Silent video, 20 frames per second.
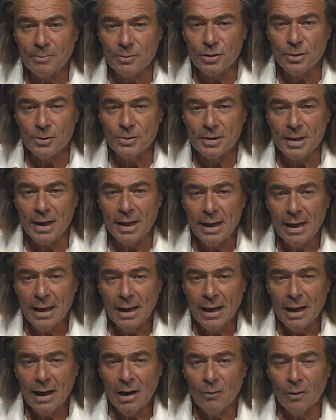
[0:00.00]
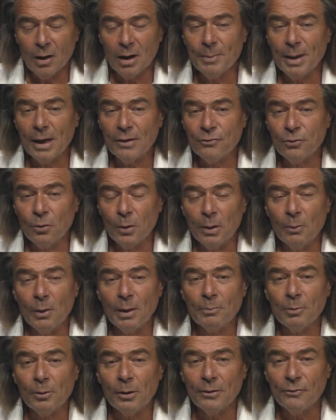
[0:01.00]
Tuesday, while about
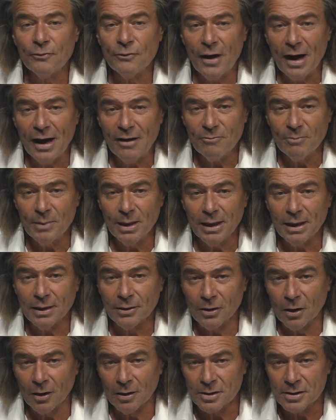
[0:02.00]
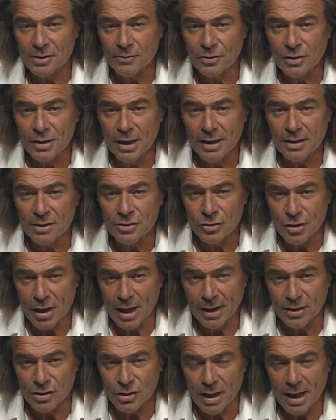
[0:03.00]
$41.5 million of shares
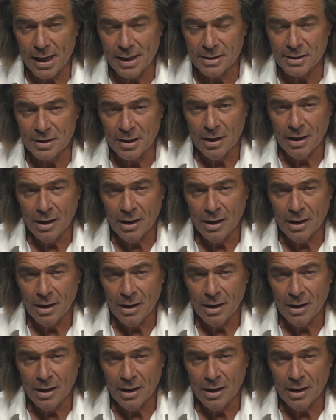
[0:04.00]
changed hands